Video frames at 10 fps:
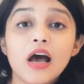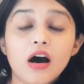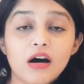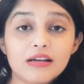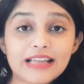
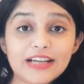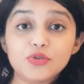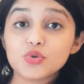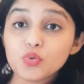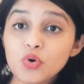that
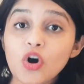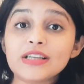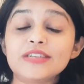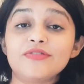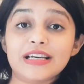you do
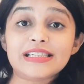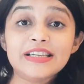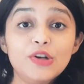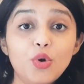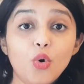not invest
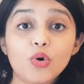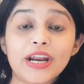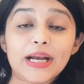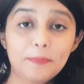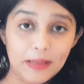in low
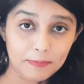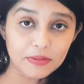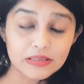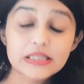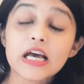grade
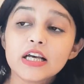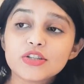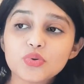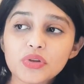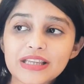papers.
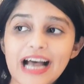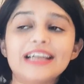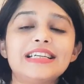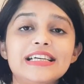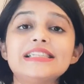So
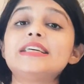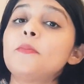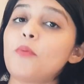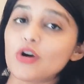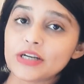that is an
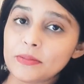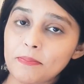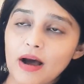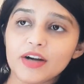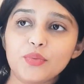
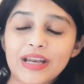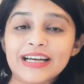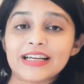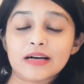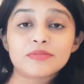important part when
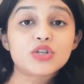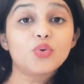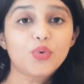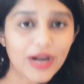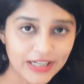it comes
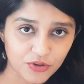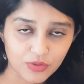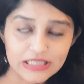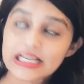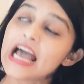to credit
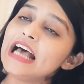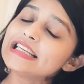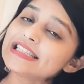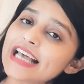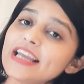risk.
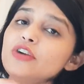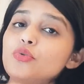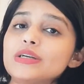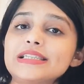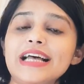
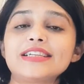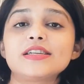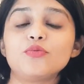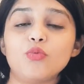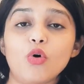Second risk
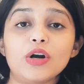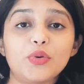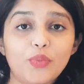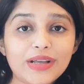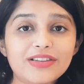that's
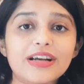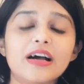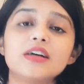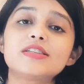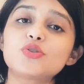involved with
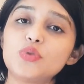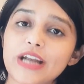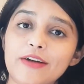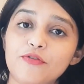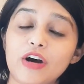regards to
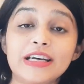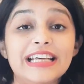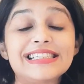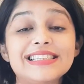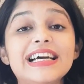debt fund
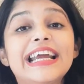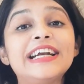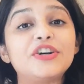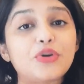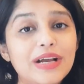is the
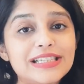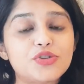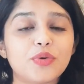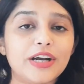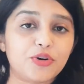
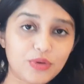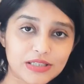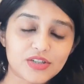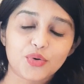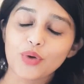interest rate
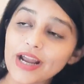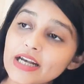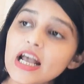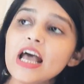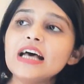risk,
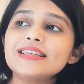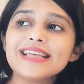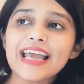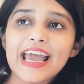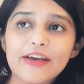right?
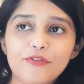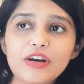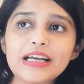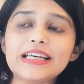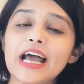See,
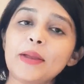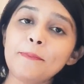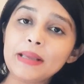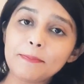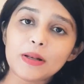every
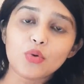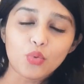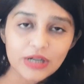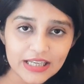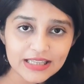time people
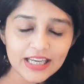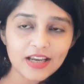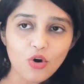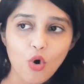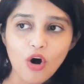only
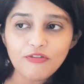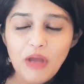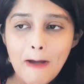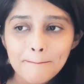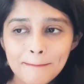think of
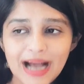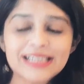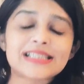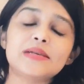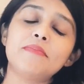
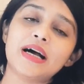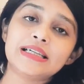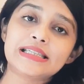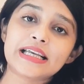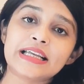
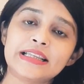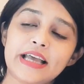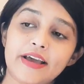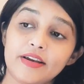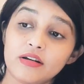maximizing
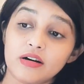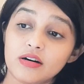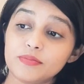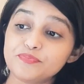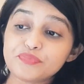
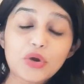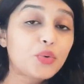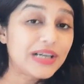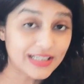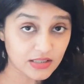their
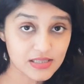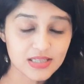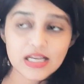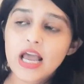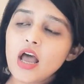
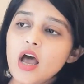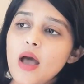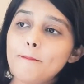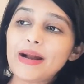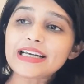returns,
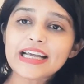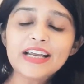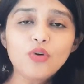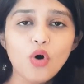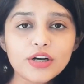but
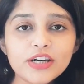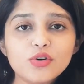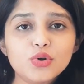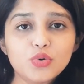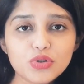in order
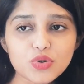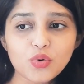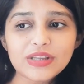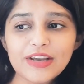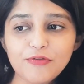to do
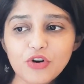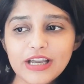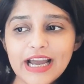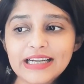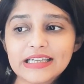so, they
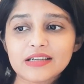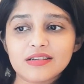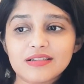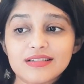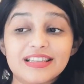forget
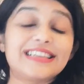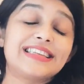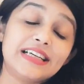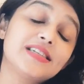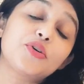
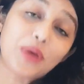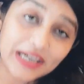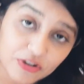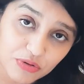there's a credit